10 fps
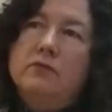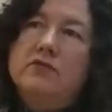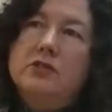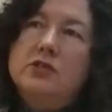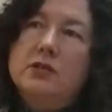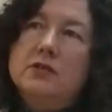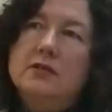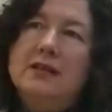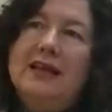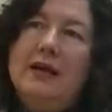such
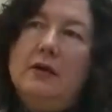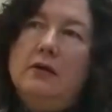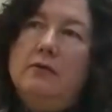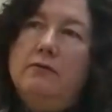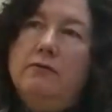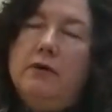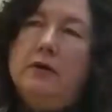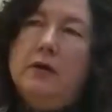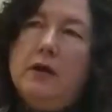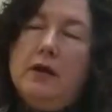as lack
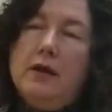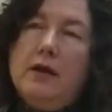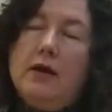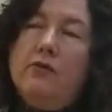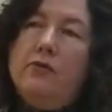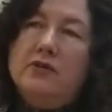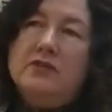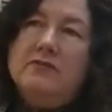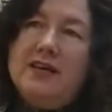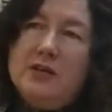of
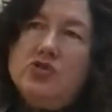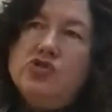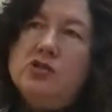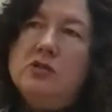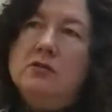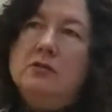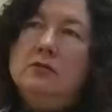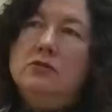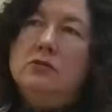motivation